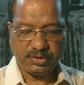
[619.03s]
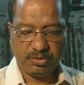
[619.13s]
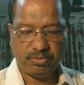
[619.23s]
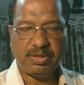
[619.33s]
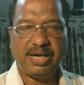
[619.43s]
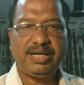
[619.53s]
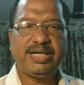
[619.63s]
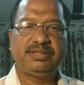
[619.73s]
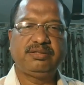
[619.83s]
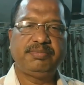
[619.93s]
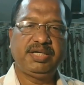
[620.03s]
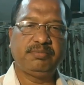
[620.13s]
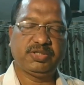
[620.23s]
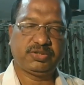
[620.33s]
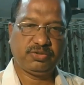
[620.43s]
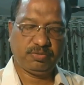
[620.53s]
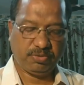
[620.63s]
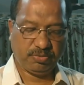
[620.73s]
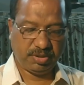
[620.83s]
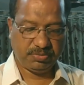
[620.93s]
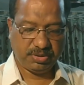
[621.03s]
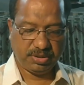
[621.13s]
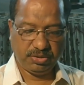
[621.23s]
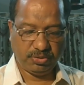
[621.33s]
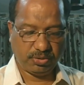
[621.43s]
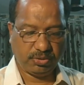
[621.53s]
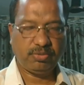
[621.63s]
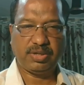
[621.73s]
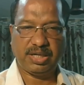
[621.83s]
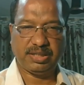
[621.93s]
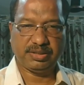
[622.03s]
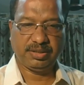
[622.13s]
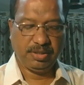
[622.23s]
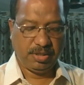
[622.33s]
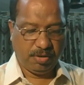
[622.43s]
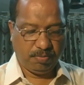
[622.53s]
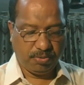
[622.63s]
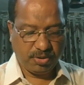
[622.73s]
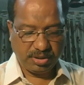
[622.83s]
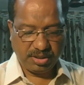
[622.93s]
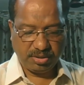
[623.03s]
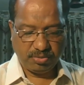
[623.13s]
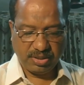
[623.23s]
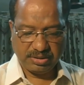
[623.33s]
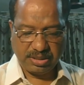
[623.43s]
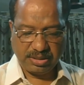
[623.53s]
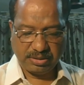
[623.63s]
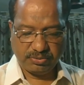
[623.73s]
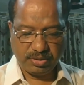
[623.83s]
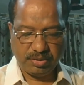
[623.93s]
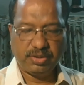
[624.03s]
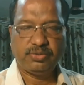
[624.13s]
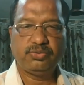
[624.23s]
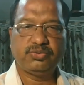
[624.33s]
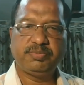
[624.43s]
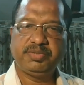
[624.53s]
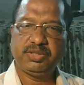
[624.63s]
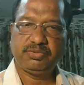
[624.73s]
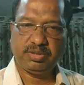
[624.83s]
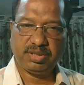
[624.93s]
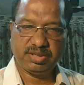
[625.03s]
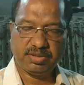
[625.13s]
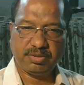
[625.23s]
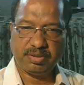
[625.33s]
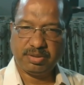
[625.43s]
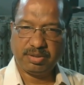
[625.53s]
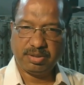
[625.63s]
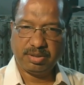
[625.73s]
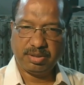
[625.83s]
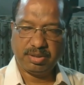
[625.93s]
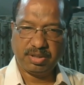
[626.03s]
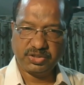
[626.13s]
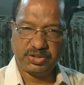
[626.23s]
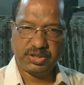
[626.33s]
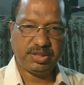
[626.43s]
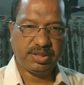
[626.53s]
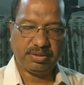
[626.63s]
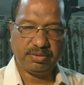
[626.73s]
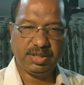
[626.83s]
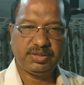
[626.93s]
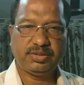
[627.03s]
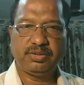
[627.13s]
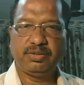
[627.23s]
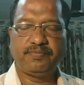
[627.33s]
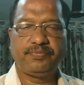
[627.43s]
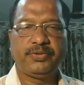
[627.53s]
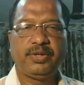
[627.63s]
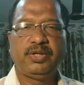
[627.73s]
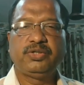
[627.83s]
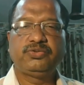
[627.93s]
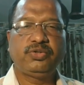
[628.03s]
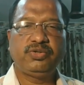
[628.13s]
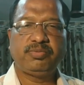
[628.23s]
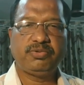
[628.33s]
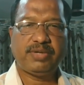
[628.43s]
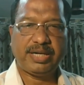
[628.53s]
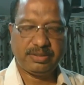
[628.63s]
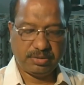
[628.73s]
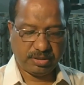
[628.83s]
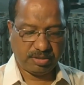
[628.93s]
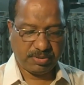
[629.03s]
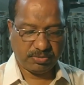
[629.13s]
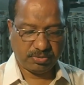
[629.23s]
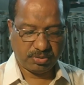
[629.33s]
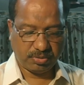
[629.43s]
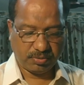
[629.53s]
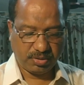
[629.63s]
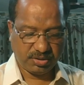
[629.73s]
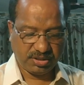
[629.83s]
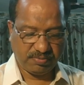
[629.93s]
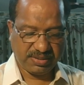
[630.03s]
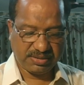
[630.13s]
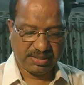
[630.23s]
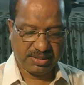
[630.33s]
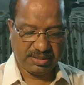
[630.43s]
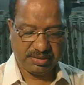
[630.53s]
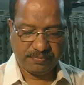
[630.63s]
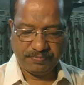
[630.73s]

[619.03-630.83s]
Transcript: to highlight the breeding mosquito problems in your the locality. Fourth letter was that actual you shifted to the hostel in a college. So you have to write the about the hostel facilities.